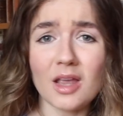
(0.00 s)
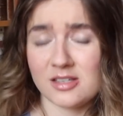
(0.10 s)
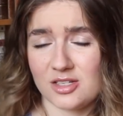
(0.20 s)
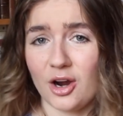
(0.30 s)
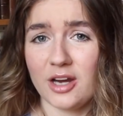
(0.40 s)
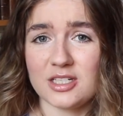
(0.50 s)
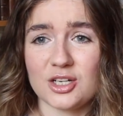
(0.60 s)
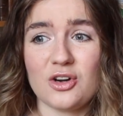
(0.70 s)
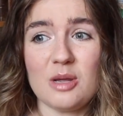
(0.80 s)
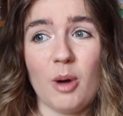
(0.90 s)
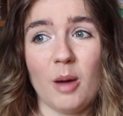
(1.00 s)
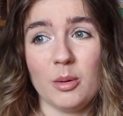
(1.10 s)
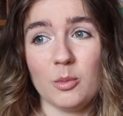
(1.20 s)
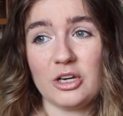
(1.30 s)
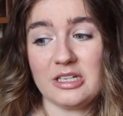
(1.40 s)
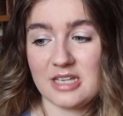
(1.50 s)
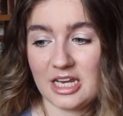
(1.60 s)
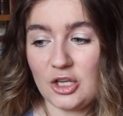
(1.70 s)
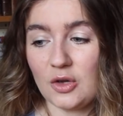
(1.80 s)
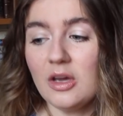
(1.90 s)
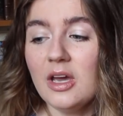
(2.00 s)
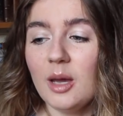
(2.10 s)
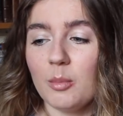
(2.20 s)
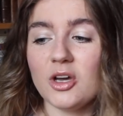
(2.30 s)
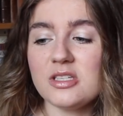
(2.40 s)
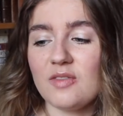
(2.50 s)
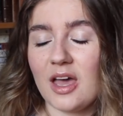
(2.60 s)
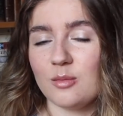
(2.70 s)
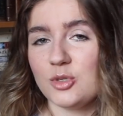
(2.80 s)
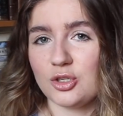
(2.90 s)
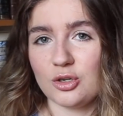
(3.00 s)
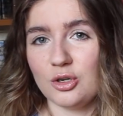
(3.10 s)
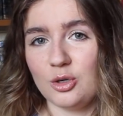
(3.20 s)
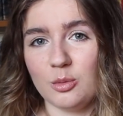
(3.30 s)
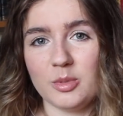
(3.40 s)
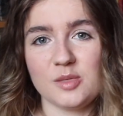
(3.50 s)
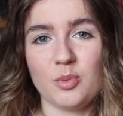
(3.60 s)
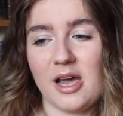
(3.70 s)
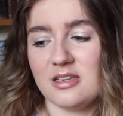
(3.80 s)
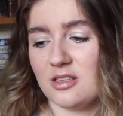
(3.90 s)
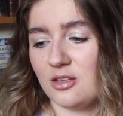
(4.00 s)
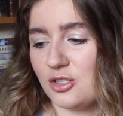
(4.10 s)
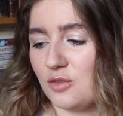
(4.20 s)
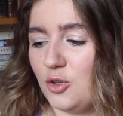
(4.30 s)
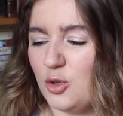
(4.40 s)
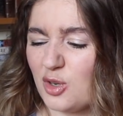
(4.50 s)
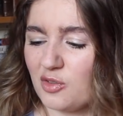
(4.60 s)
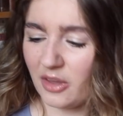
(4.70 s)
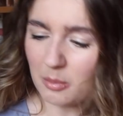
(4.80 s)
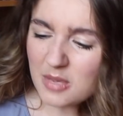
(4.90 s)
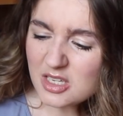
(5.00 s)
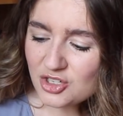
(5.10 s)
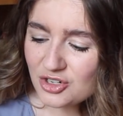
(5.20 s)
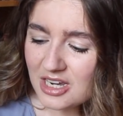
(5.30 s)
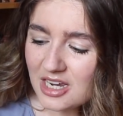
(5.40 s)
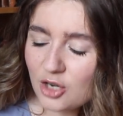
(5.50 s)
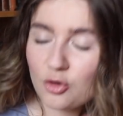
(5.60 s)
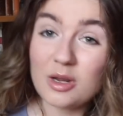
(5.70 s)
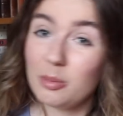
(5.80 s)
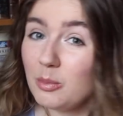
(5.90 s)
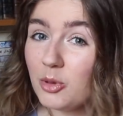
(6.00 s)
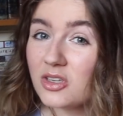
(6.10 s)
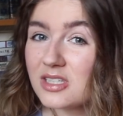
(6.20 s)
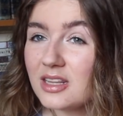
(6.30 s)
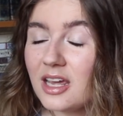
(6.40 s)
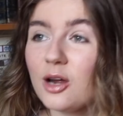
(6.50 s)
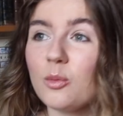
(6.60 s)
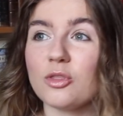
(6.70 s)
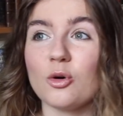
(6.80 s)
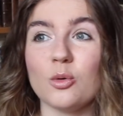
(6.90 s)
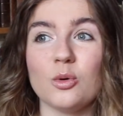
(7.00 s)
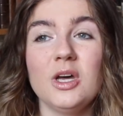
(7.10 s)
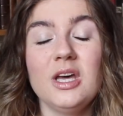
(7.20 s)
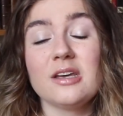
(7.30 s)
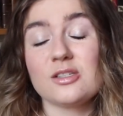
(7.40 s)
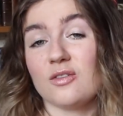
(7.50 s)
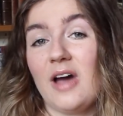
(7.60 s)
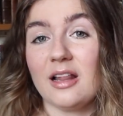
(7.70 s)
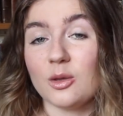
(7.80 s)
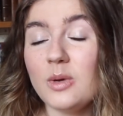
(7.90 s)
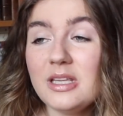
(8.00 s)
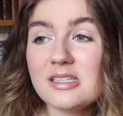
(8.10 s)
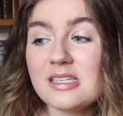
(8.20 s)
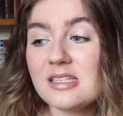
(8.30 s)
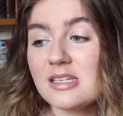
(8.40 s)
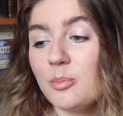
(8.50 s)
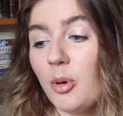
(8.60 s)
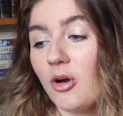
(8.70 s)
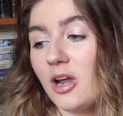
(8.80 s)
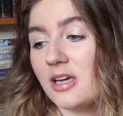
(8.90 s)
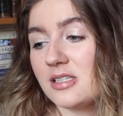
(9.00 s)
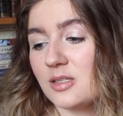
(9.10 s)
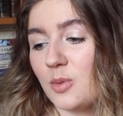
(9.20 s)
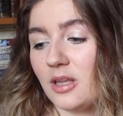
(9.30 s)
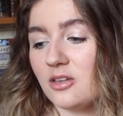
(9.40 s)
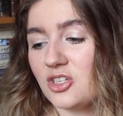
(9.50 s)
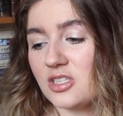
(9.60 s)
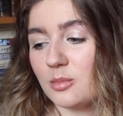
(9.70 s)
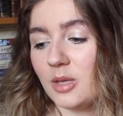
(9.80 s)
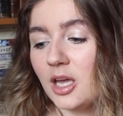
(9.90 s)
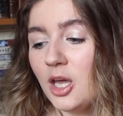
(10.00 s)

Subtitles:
starting to creep up and will continue. Because of that, I'm sure you won't be surprised that there's a few sort of like mystery, creepy books in there with the whole sort of Halloween season upon us, as well as just some like